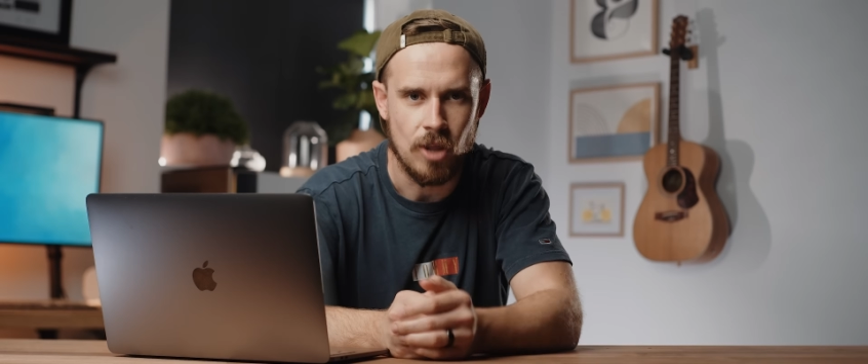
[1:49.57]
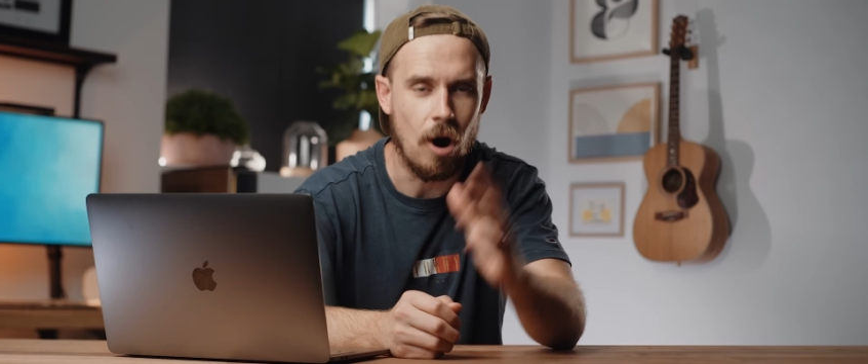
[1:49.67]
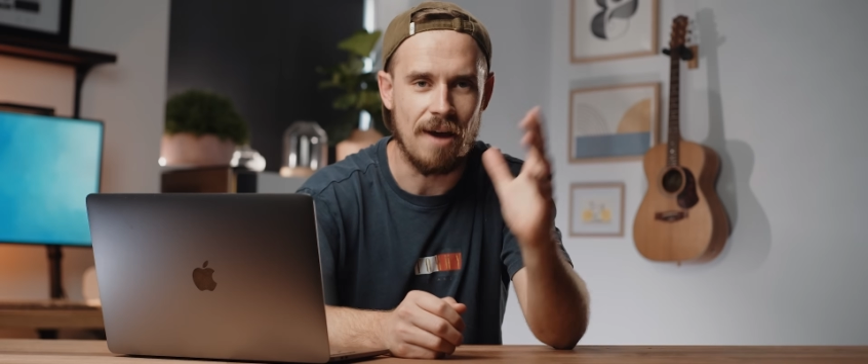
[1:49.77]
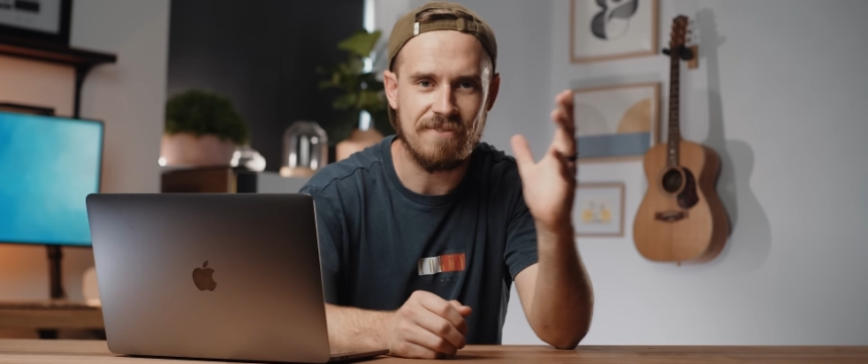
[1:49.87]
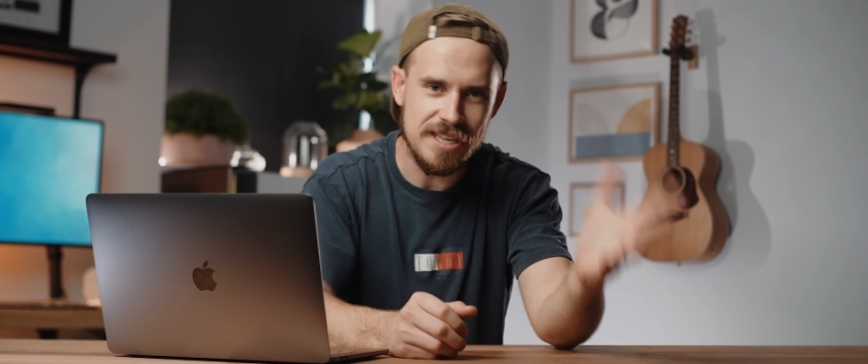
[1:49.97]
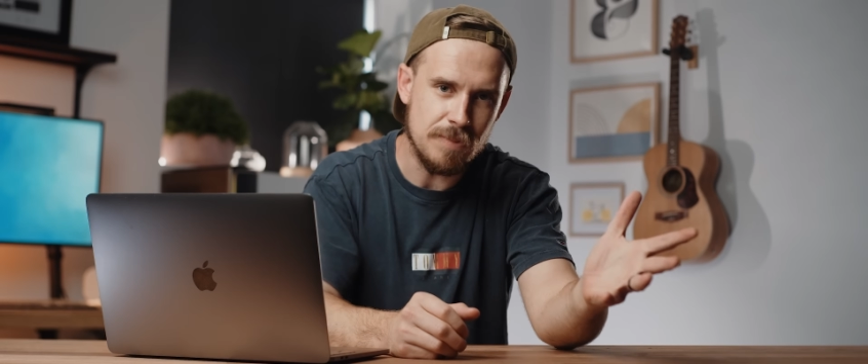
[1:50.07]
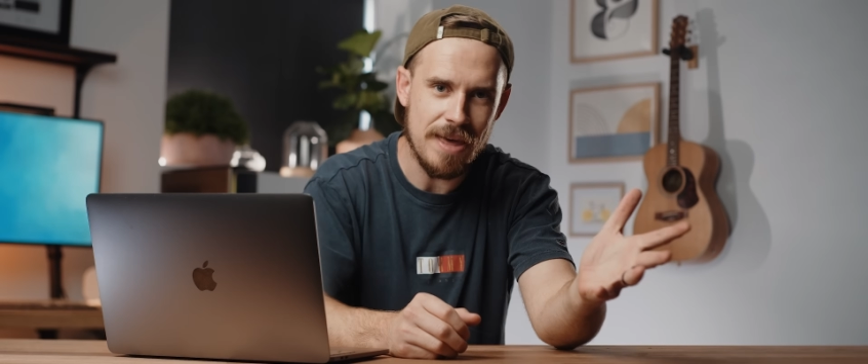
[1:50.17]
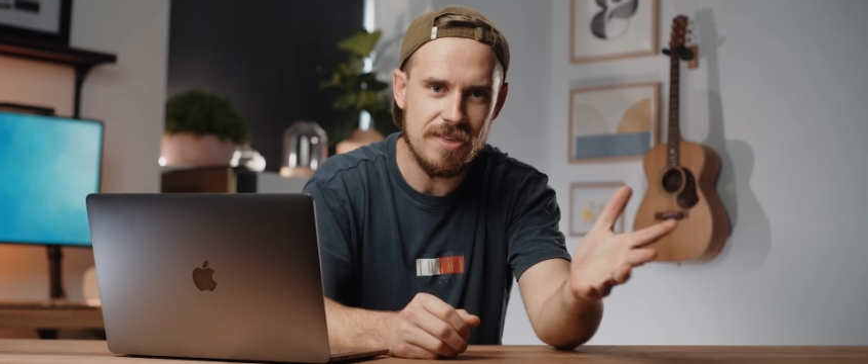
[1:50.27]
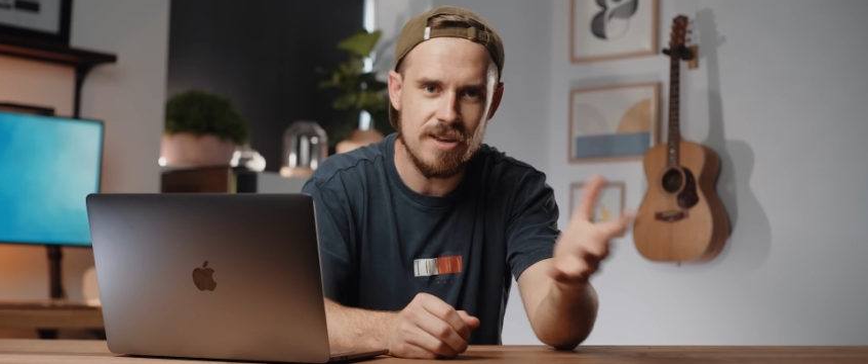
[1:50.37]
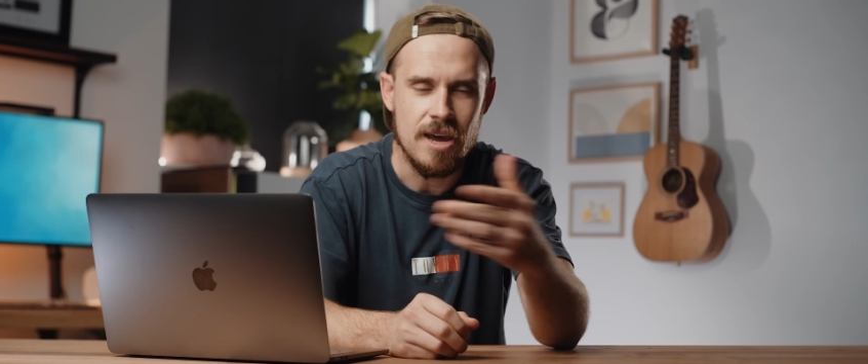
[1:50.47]
All right, for this
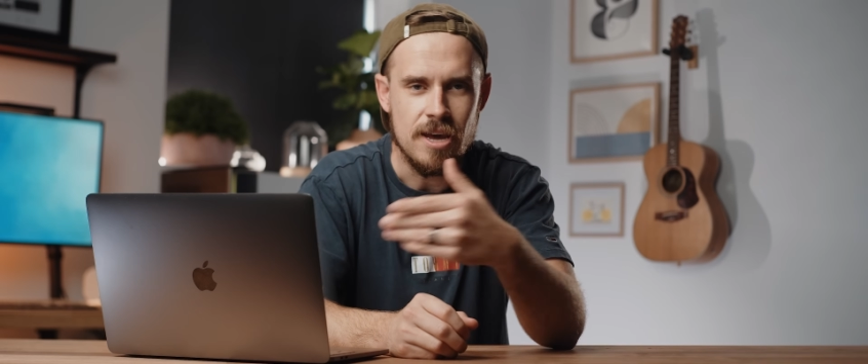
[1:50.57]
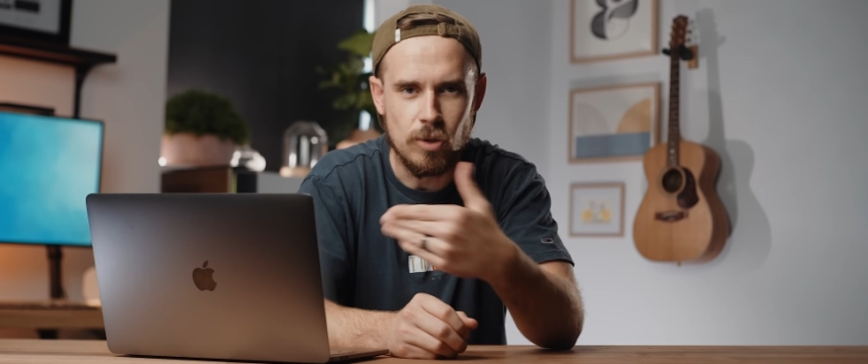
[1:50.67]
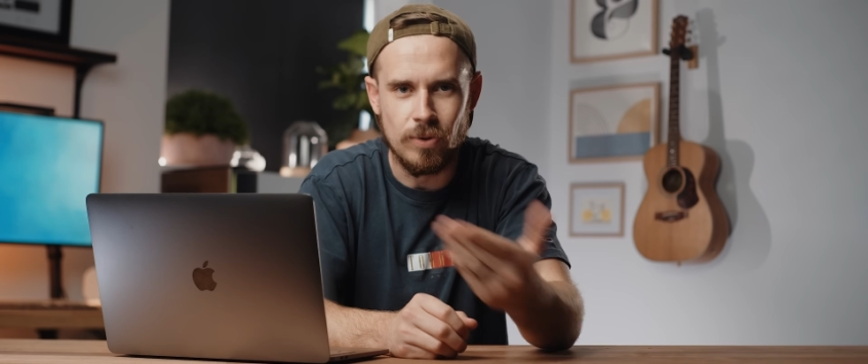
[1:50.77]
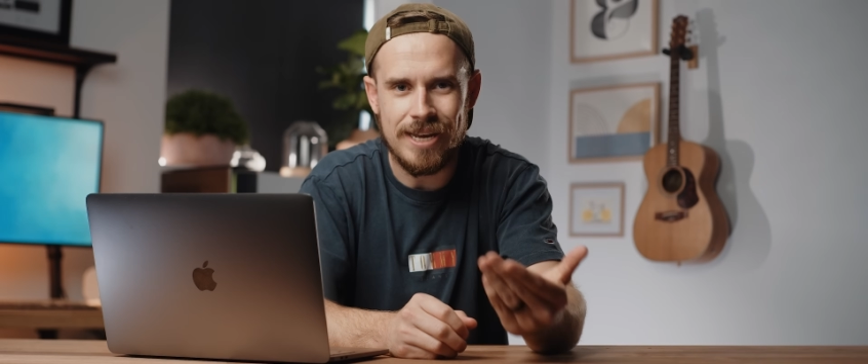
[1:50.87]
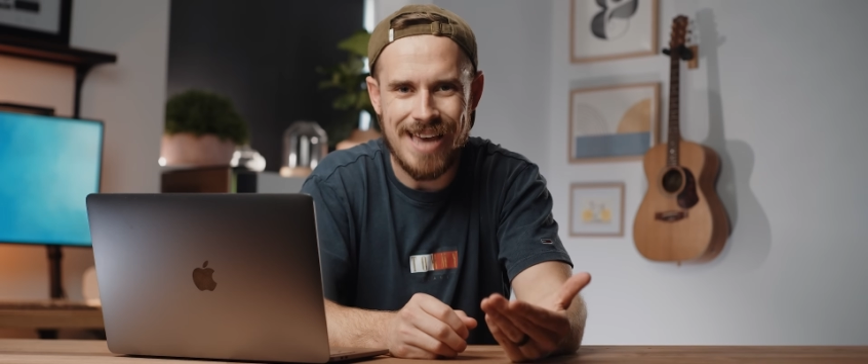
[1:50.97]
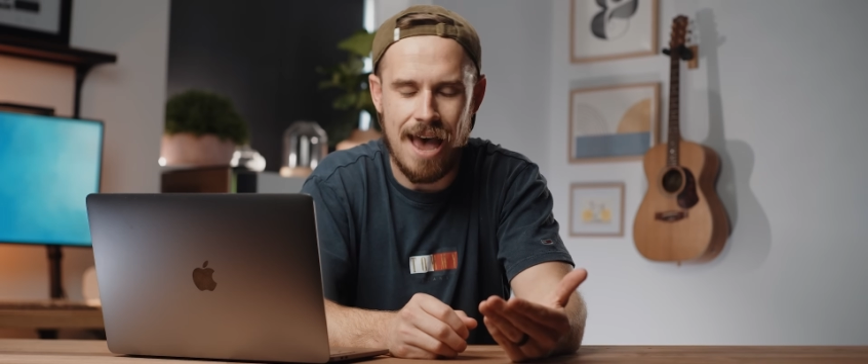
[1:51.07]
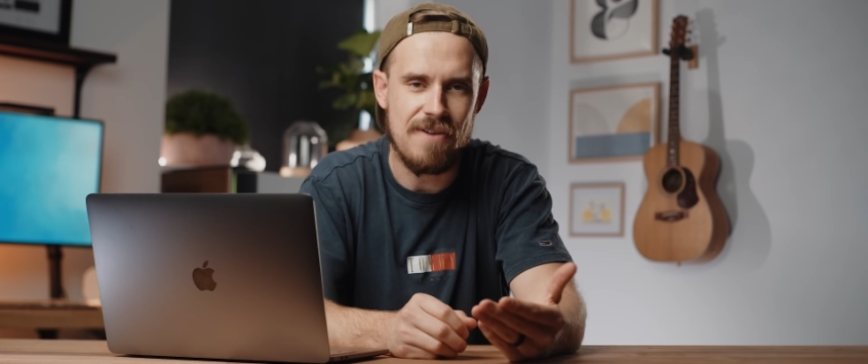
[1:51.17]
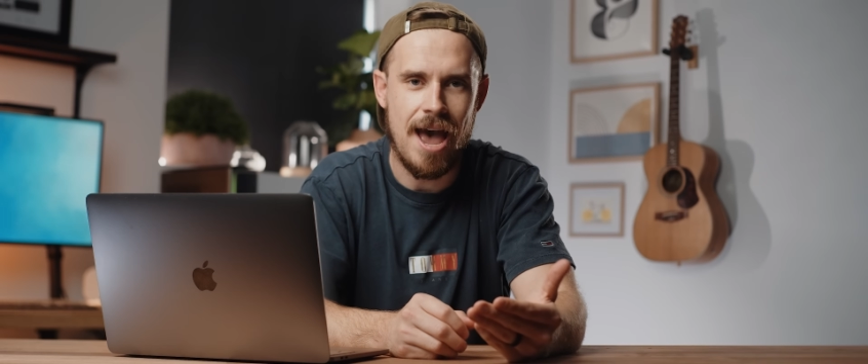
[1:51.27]
method, you'll need to have